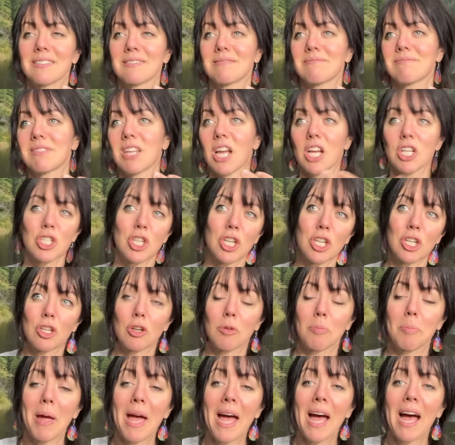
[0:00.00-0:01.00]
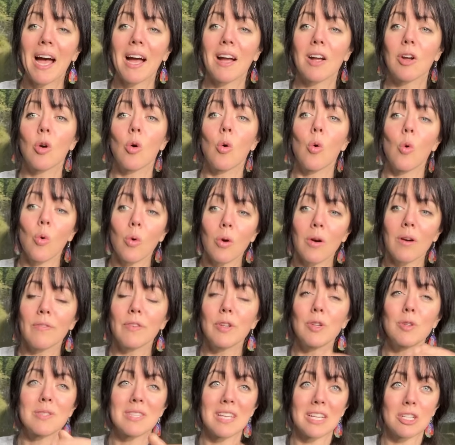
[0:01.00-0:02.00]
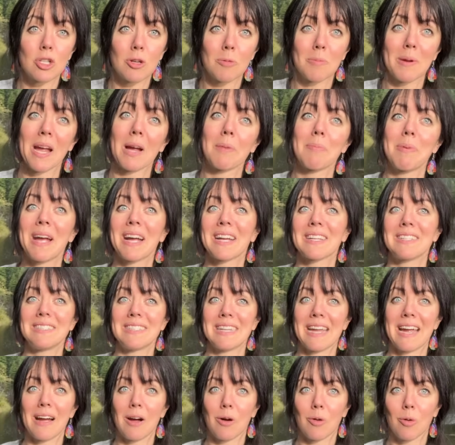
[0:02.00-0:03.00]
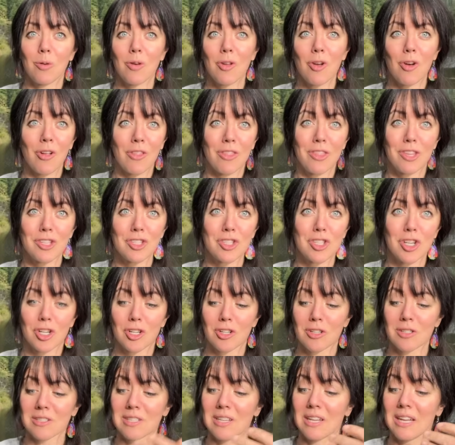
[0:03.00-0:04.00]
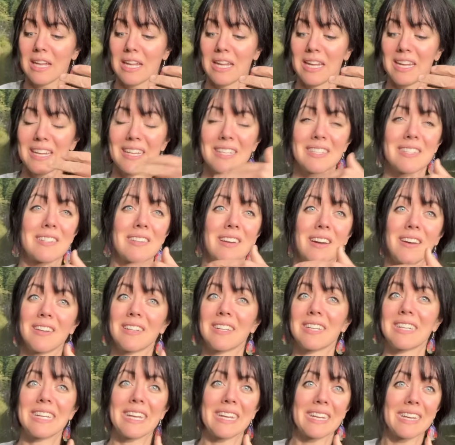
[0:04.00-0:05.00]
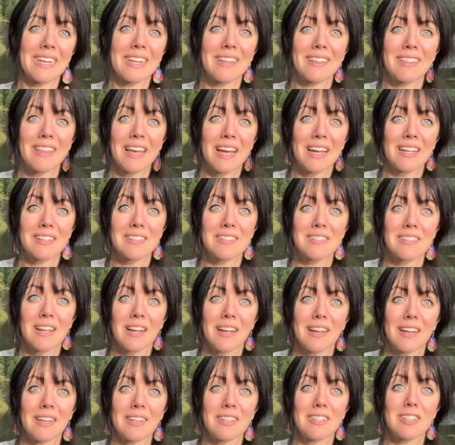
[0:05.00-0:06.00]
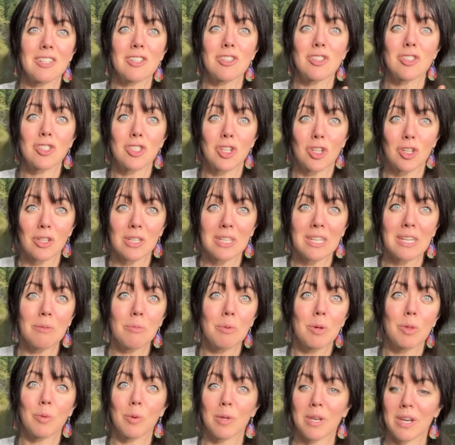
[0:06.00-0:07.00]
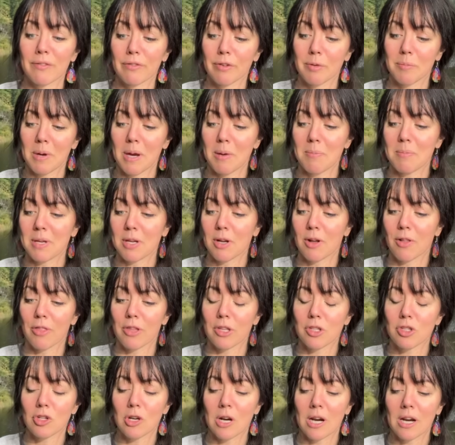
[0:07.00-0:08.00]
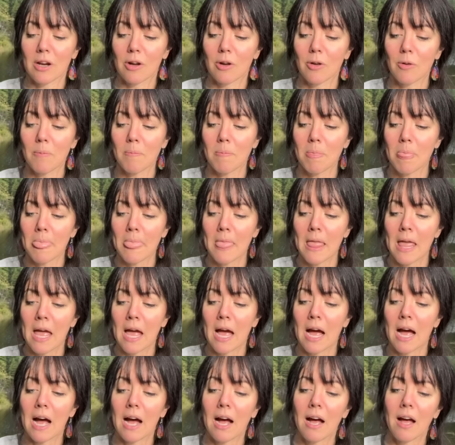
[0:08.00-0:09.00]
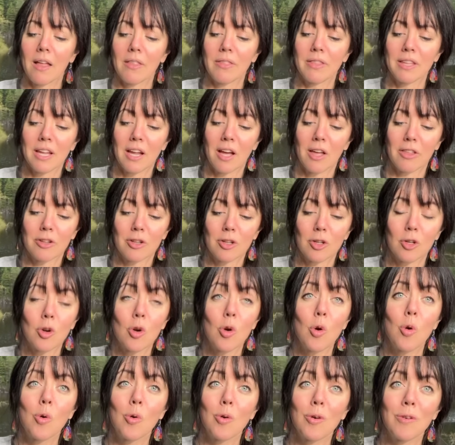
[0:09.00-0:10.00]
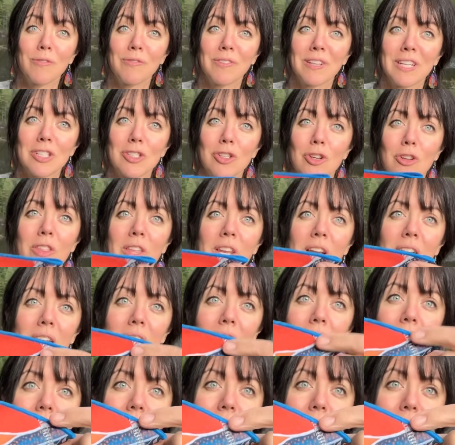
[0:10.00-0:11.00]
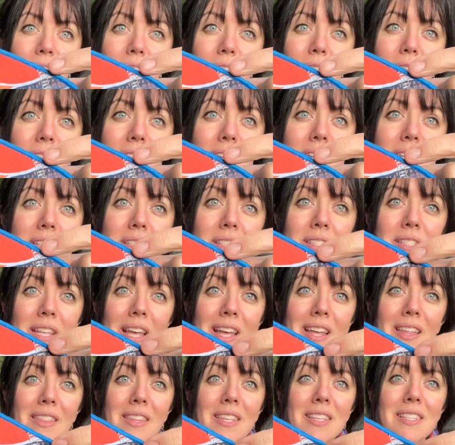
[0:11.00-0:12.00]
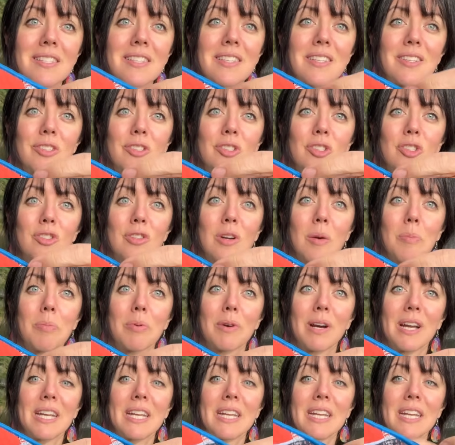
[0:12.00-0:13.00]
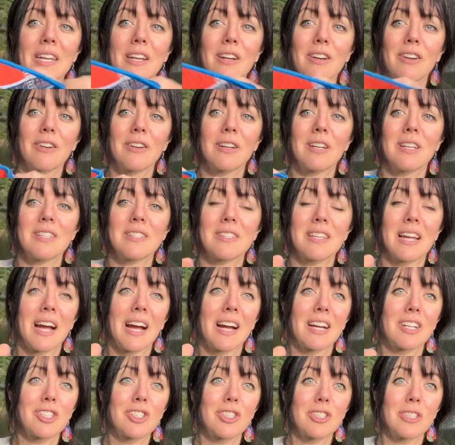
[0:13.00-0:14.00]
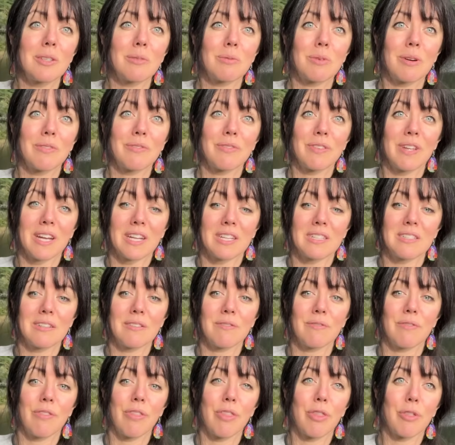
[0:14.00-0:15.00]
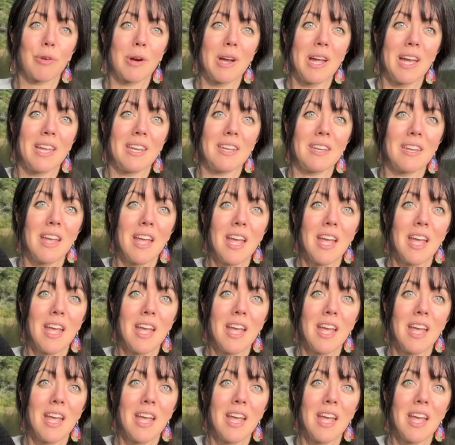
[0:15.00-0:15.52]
touching your pack, or if you set your backpack down on the dirt, it's not getting that side dirty with whatever might be on the trail. The other cool feature that I love is that this little strip right here is actually reflective thread.